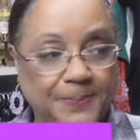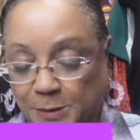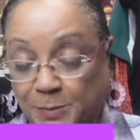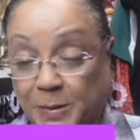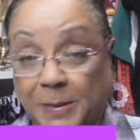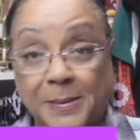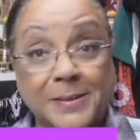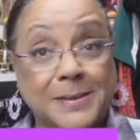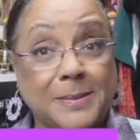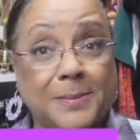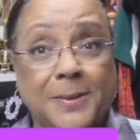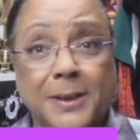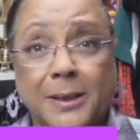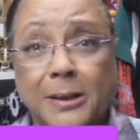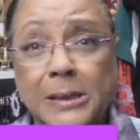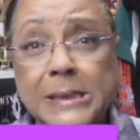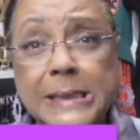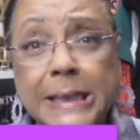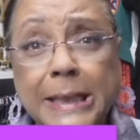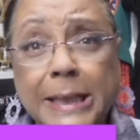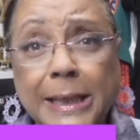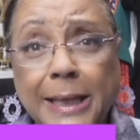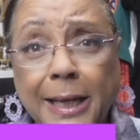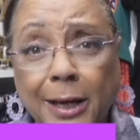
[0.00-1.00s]
There may be something else
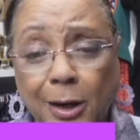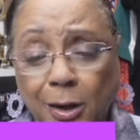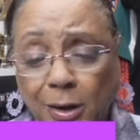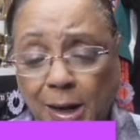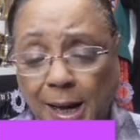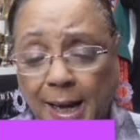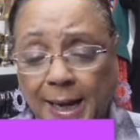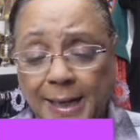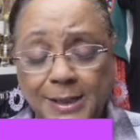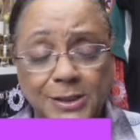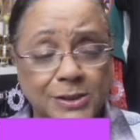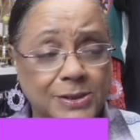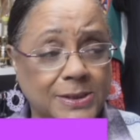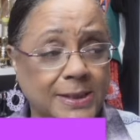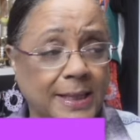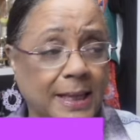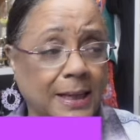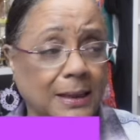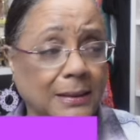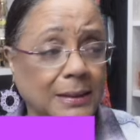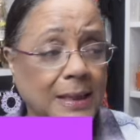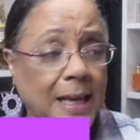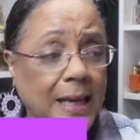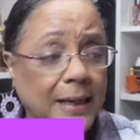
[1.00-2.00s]
in there. I just
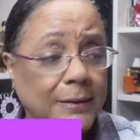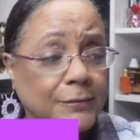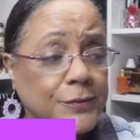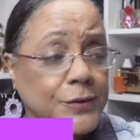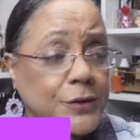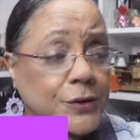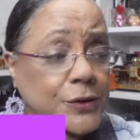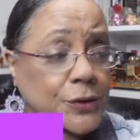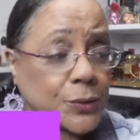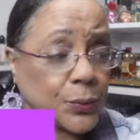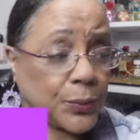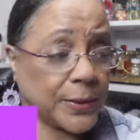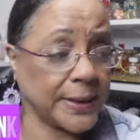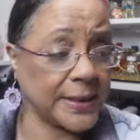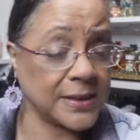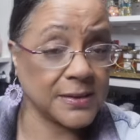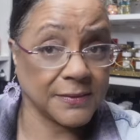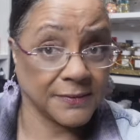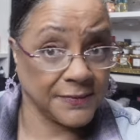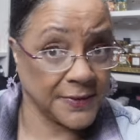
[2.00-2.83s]
get a lot of sweet